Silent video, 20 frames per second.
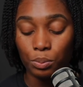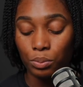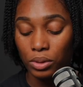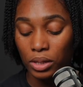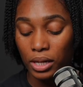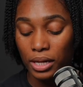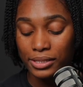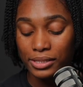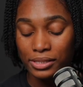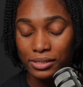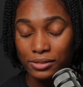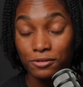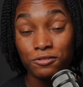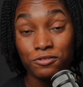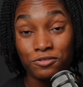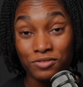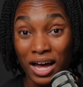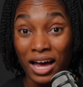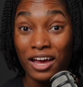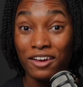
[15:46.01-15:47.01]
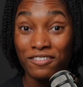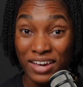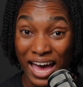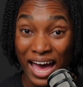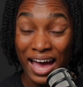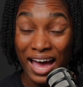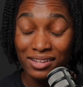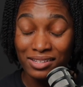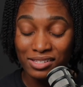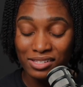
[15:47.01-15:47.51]
plus 5
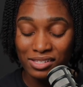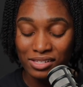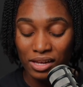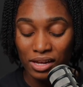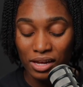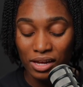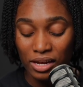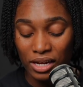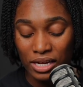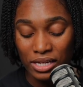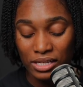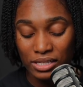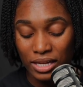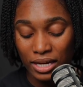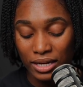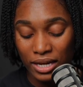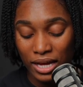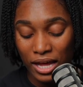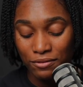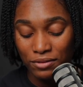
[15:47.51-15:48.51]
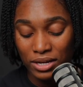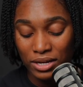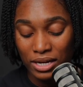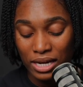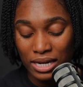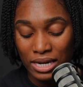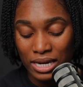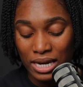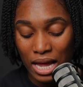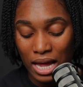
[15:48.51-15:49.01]
hats is like having
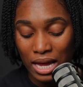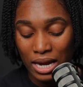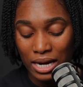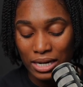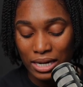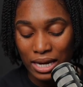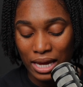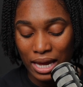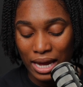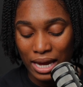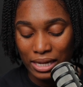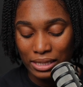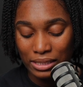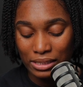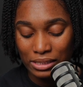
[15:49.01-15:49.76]
9 hats.